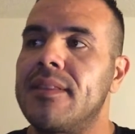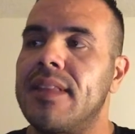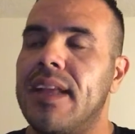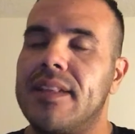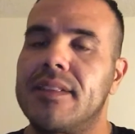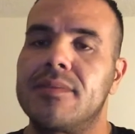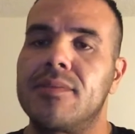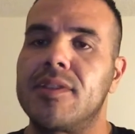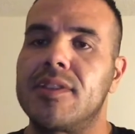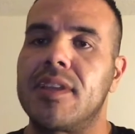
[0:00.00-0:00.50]

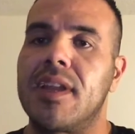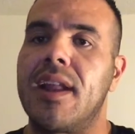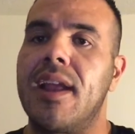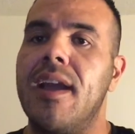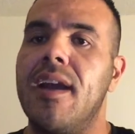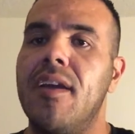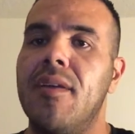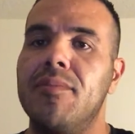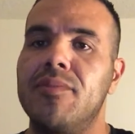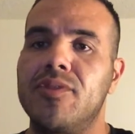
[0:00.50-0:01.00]
that's what's going to
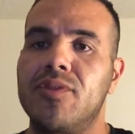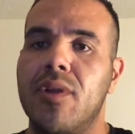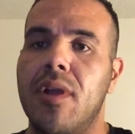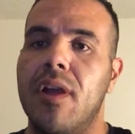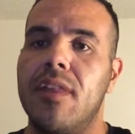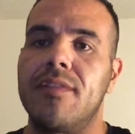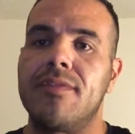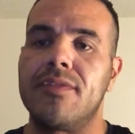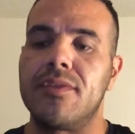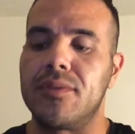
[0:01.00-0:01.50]
help
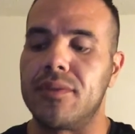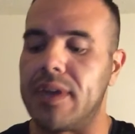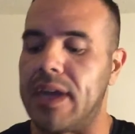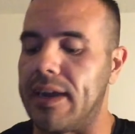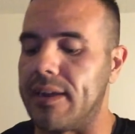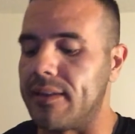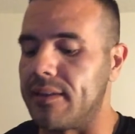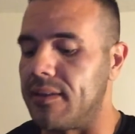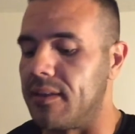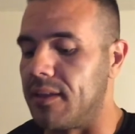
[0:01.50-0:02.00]
draw the fluid
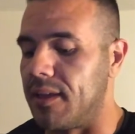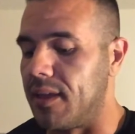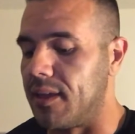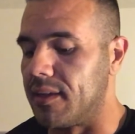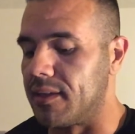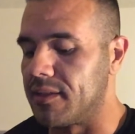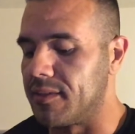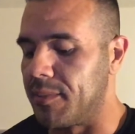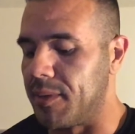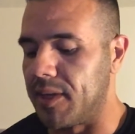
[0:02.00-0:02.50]
out of the
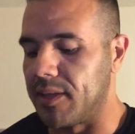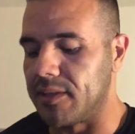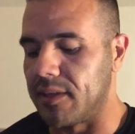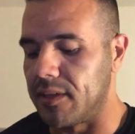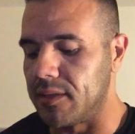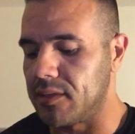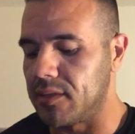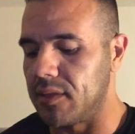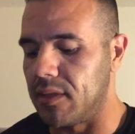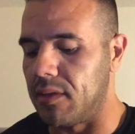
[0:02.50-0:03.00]
lungs. But it's
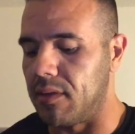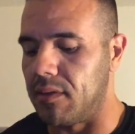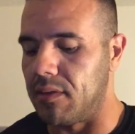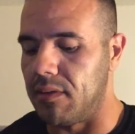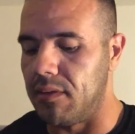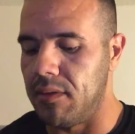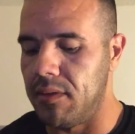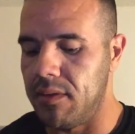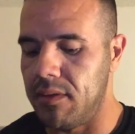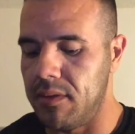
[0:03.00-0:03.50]

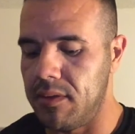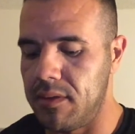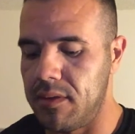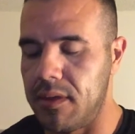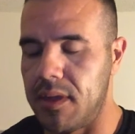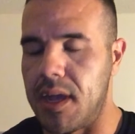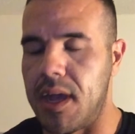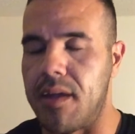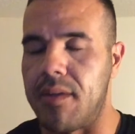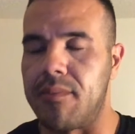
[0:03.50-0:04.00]
also
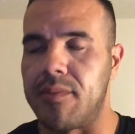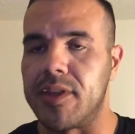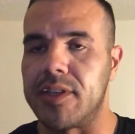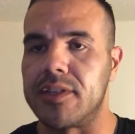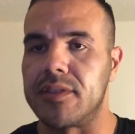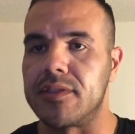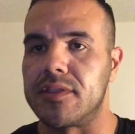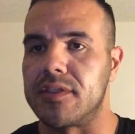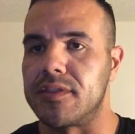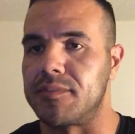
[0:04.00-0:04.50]

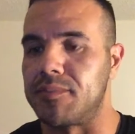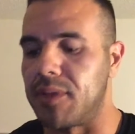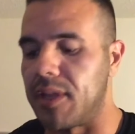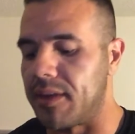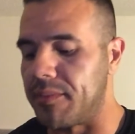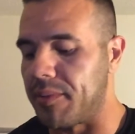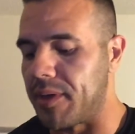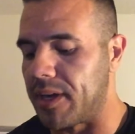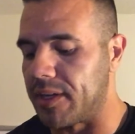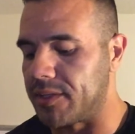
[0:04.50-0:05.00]
reduces
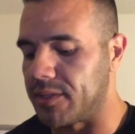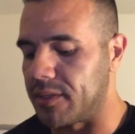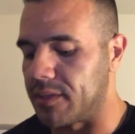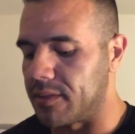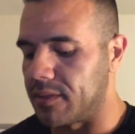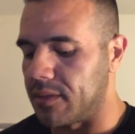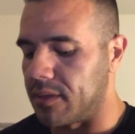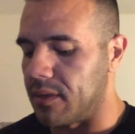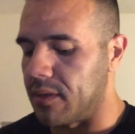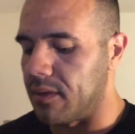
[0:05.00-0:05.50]
blood
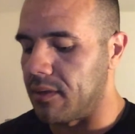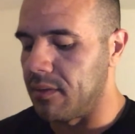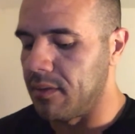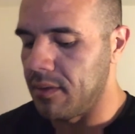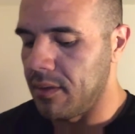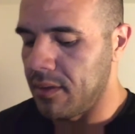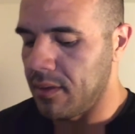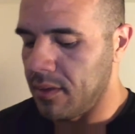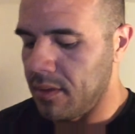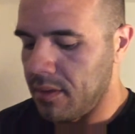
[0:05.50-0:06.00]
pressure. So
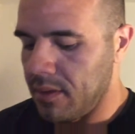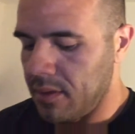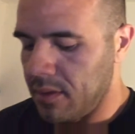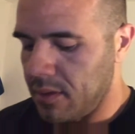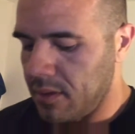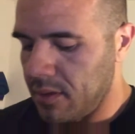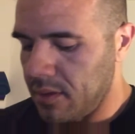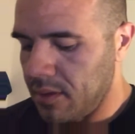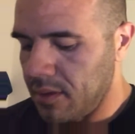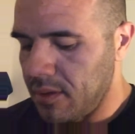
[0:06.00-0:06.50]

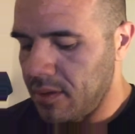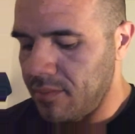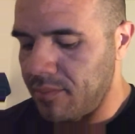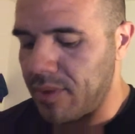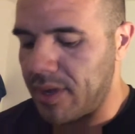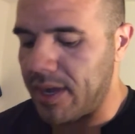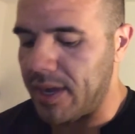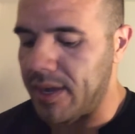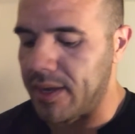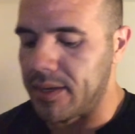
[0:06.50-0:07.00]

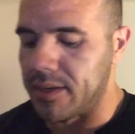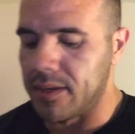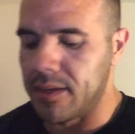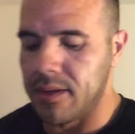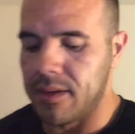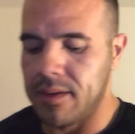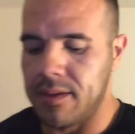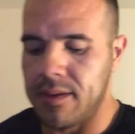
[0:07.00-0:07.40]
by